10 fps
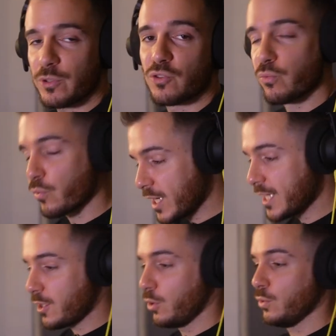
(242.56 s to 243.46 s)
what's
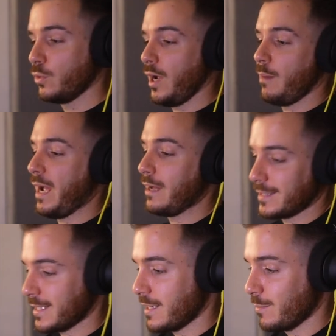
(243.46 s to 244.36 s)
really cool about
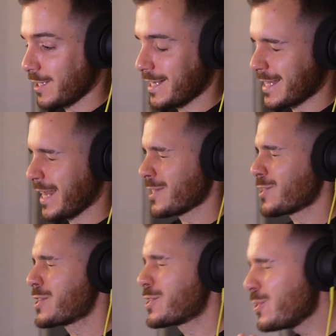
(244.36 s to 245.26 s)
this limiter is that it's
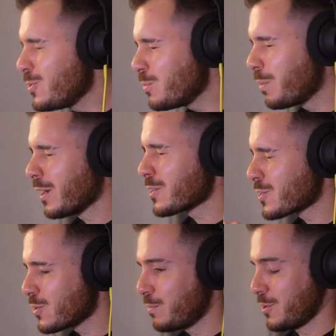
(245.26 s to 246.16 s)

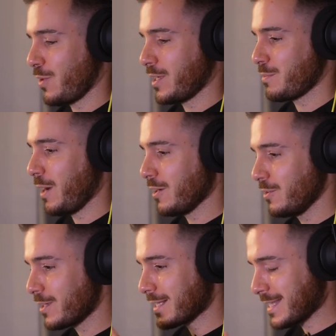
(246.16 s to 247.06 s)
super transparent.
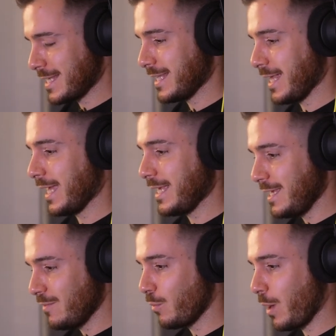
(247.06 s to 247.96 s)
You can see that
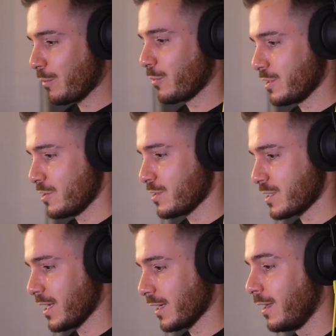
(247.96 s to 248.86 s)
even when we're
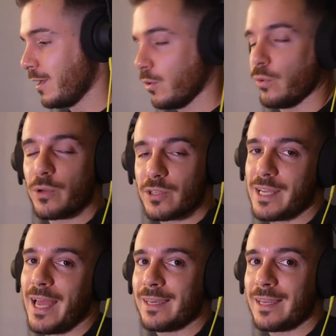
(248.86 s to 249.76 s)
reducing almost
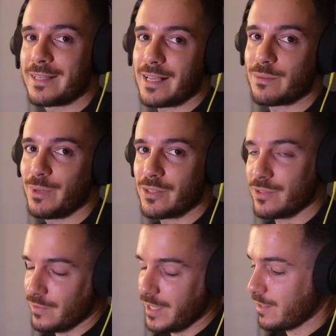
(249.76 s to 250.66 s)
10 decibels
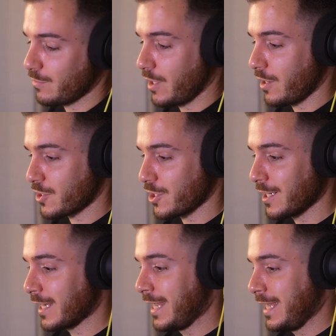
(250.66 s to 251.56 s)
of gain reduction,